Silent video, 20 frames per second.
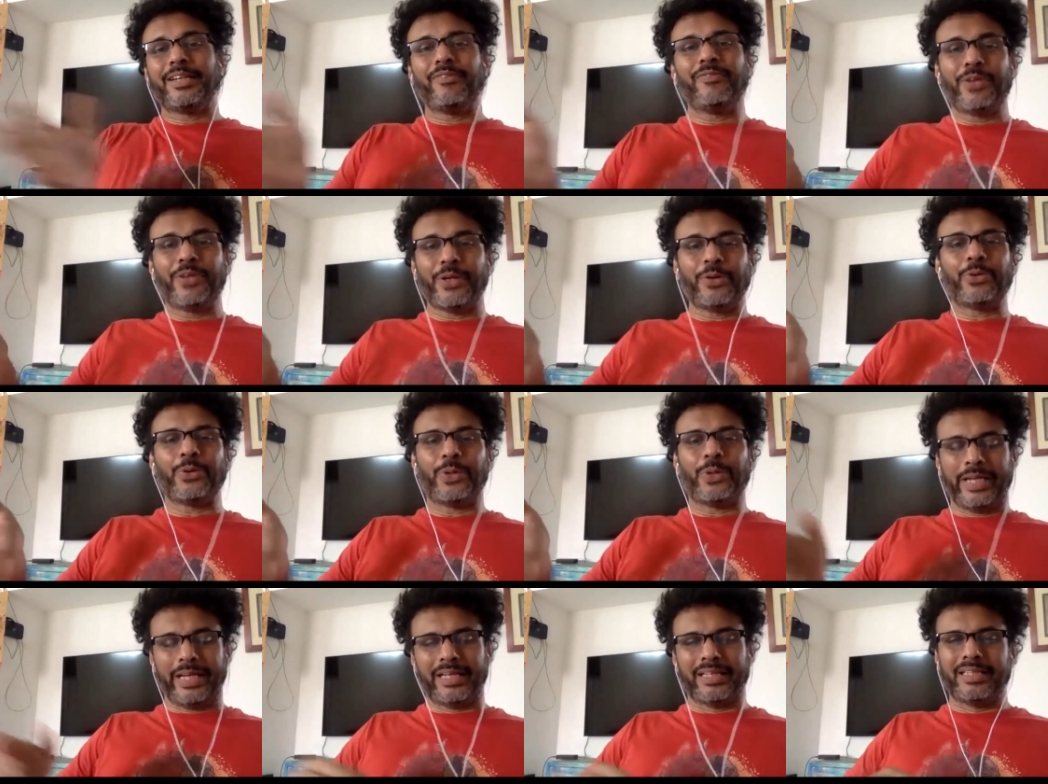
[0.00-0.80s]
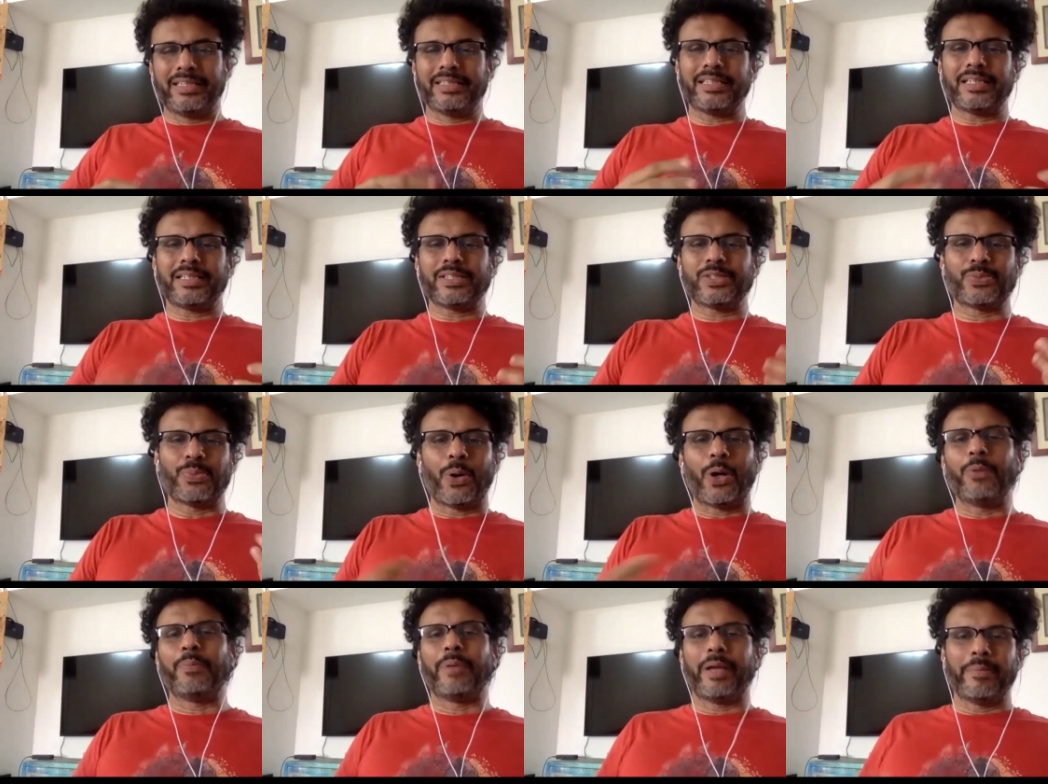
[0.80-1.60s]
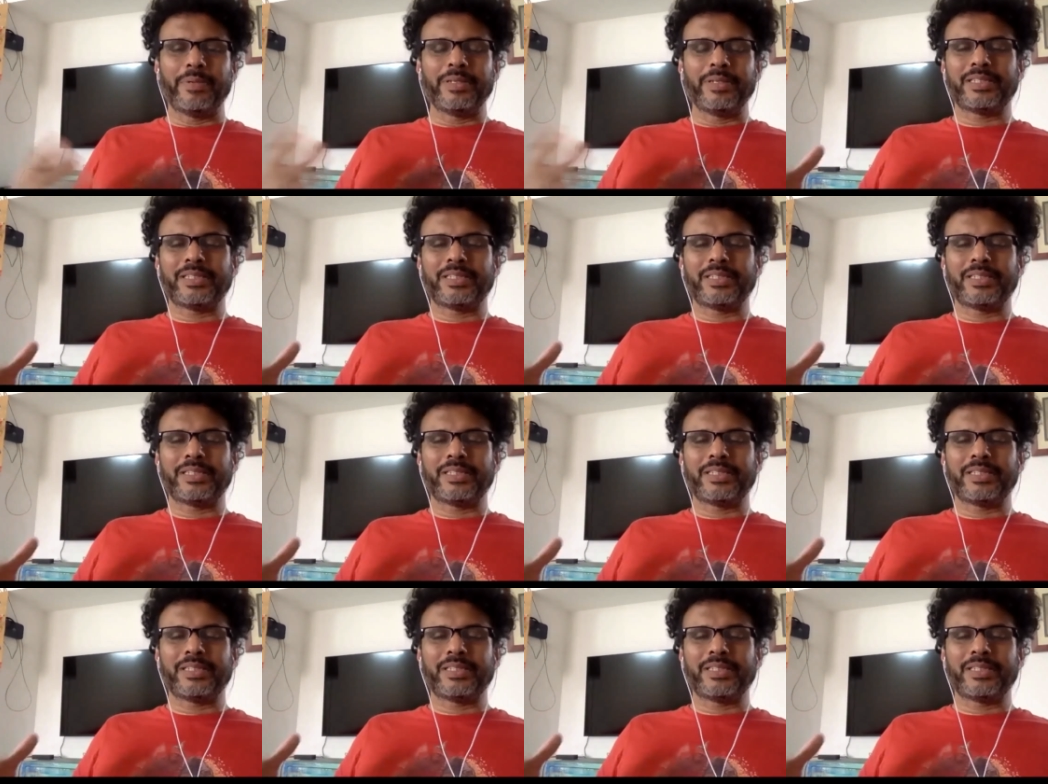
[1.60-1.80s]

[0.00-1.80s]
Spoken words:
you have to take. These are the small baby